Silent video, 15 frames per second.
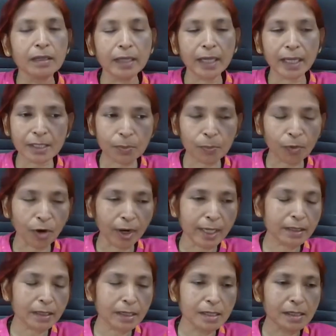Next
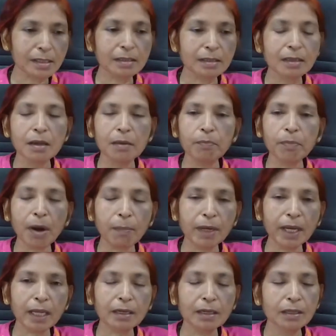point is
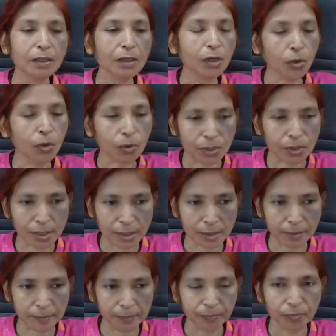public goods.
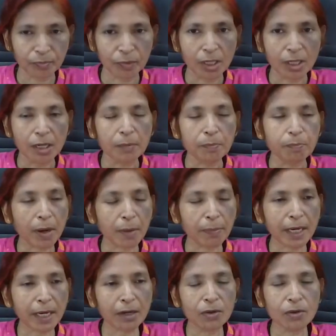
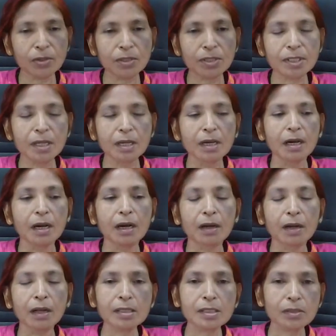Public goods
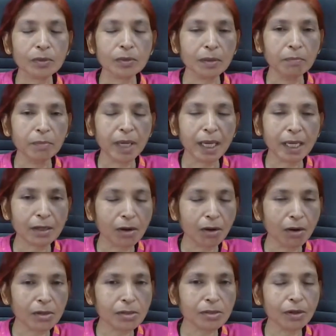are also the main
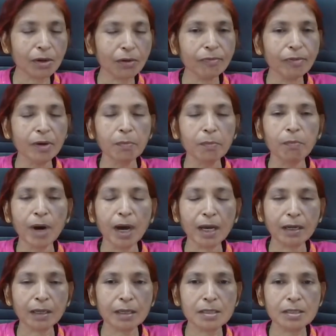cause of
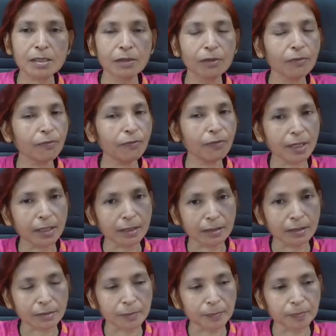market failure.